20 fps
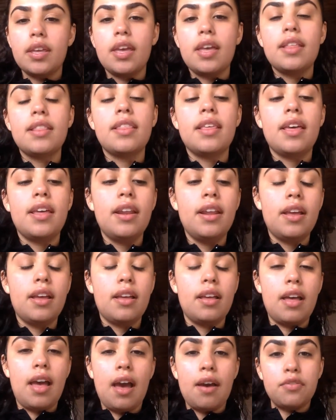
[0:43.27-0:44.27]
And then
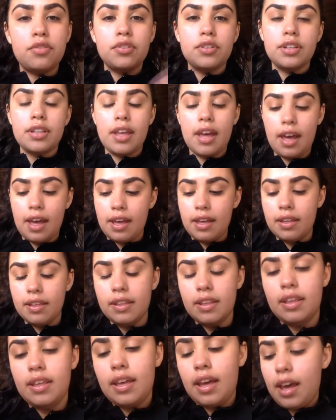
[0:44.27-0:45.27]
after that,
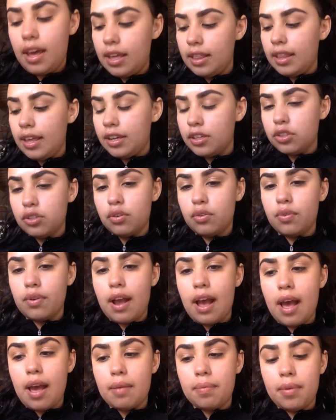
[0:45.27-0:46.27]
I like to
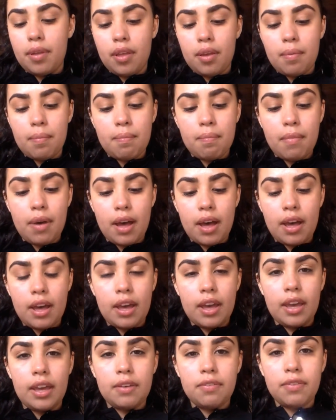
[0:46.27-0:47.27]
grab
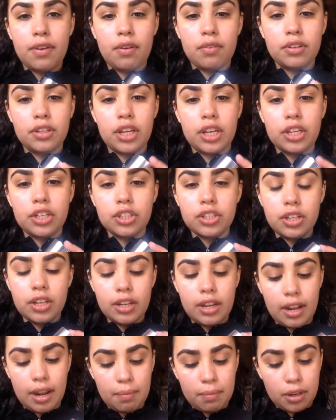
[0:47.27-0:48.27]
my
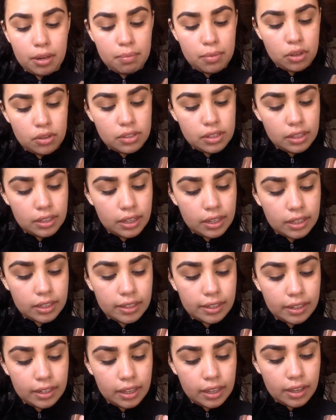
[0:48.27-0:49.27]
foundation, and I'm going to be using the
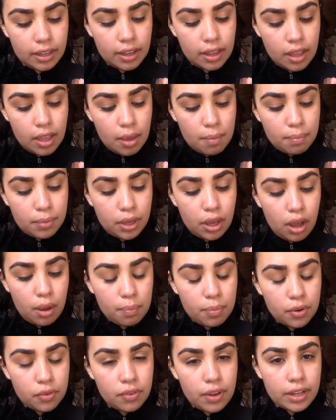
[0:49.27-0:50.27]
Clinique
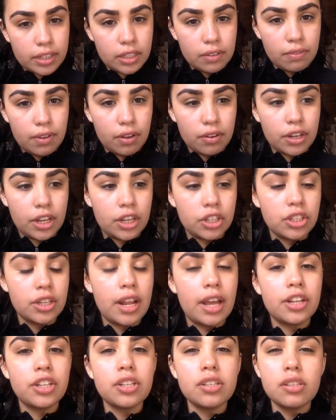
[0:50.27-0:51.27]
Beyond Perfecting Foundation.
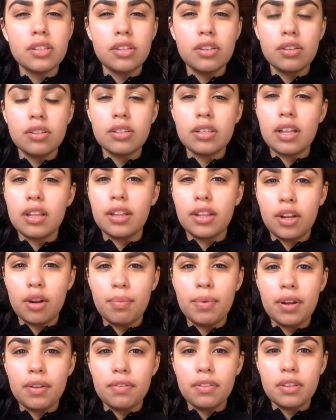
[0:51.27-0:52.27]
I just use a little
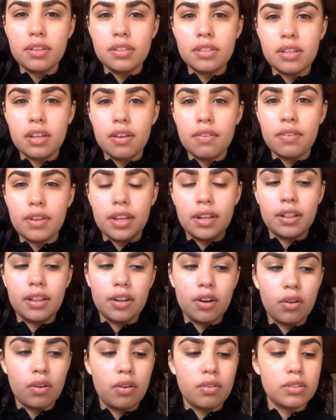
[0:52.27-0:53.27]
bit of this stuff, and
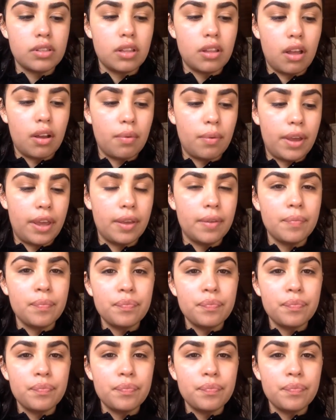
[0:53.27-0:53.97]
little goes a long way.